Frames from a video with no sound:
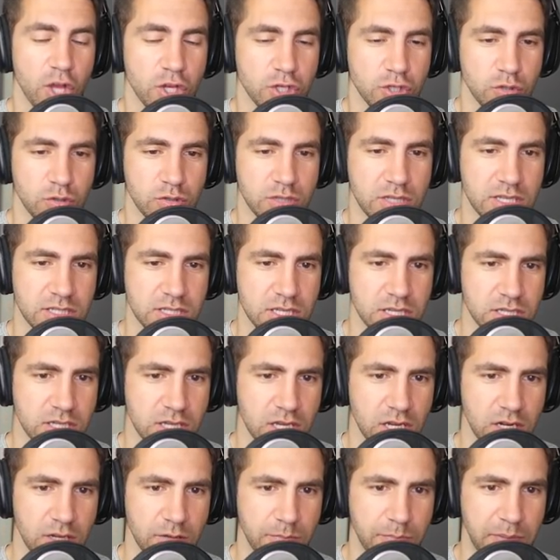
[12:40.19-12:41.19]
Dude, this is
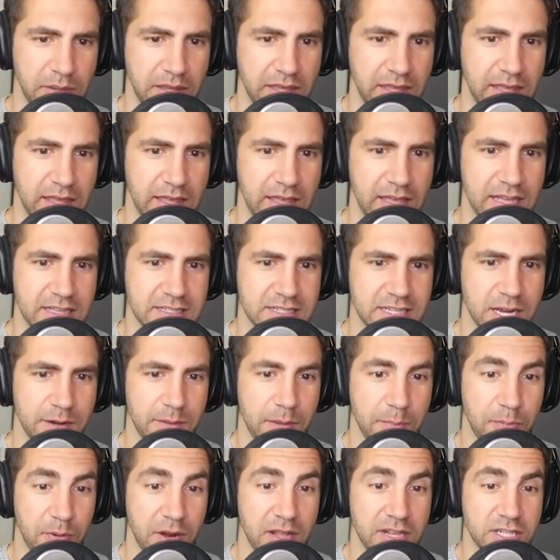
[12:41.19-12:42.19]
gonna be, it's gonna
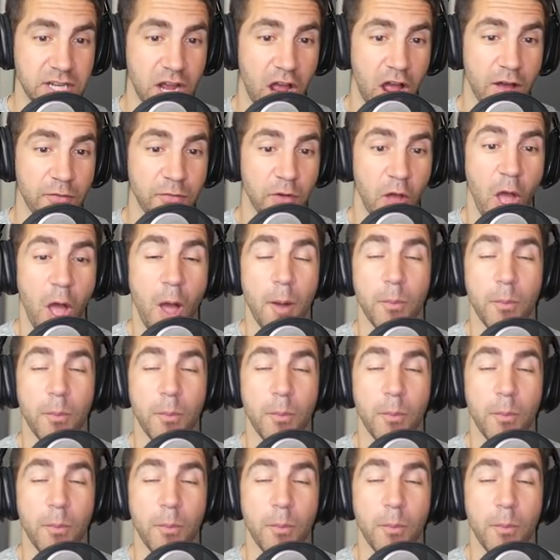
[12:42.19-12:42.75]
be pretty tough,